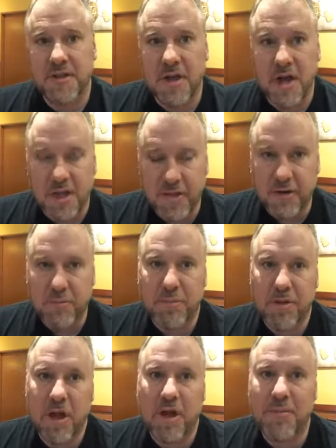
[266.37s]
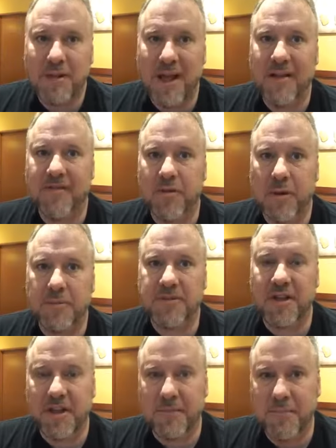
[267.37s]
other blog platforms
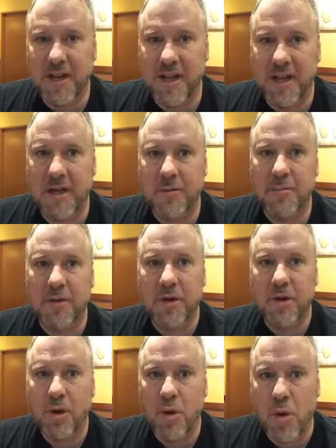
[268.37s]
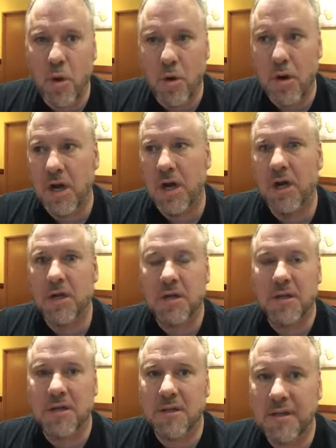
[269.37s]
like Medium, Quora,
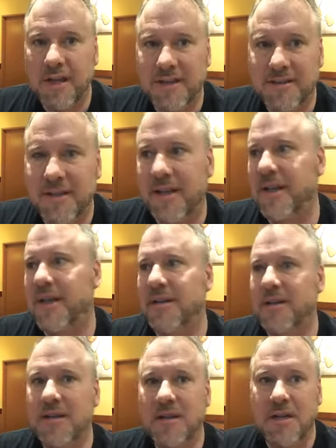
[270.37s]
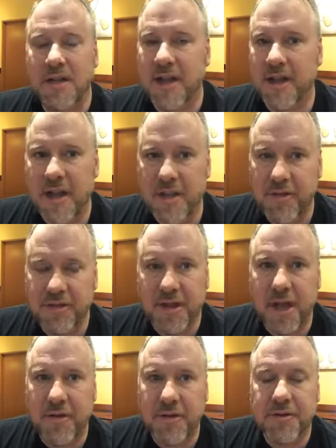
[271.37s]
LinkedIn, and, and there's
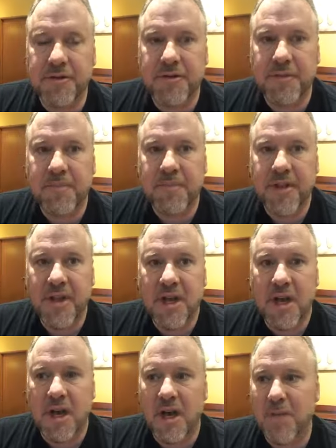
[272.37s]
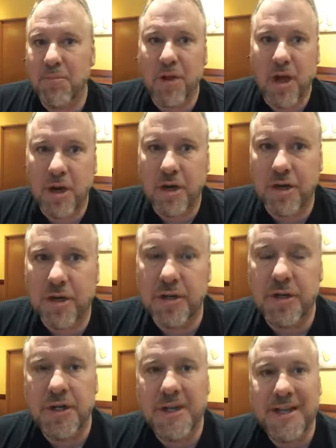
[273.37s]
others, uh, Blogger,
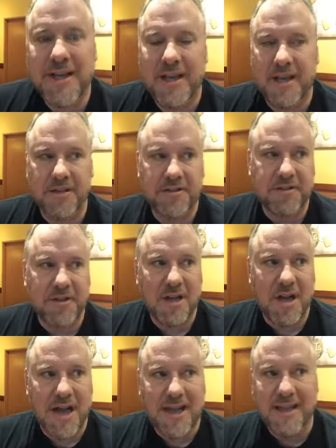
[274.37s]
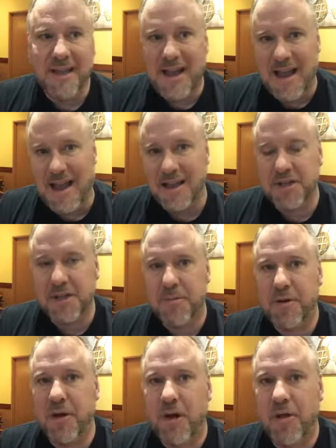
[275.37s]
is I can actually
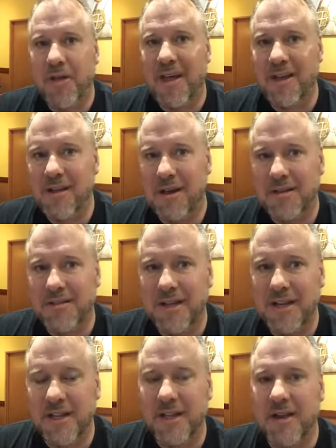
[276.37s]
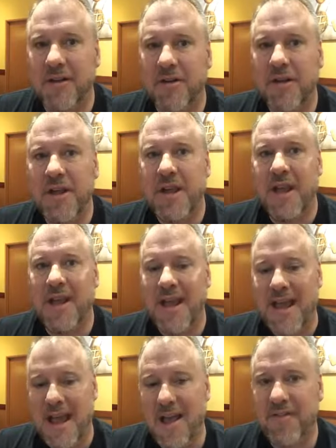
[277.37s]
put all that content in there and
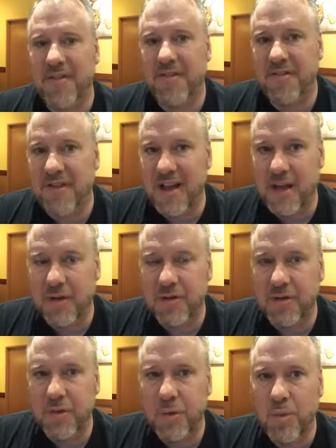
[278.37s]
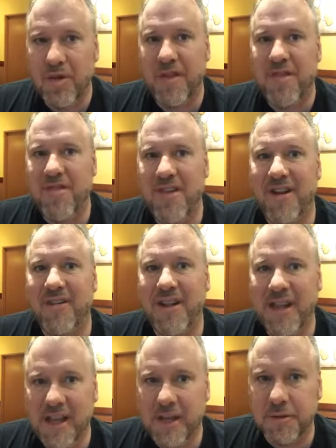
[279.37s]
have it found within their
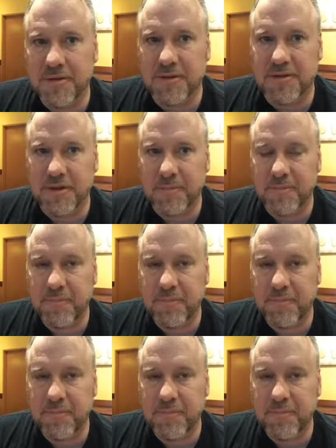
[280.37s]
ecosystem.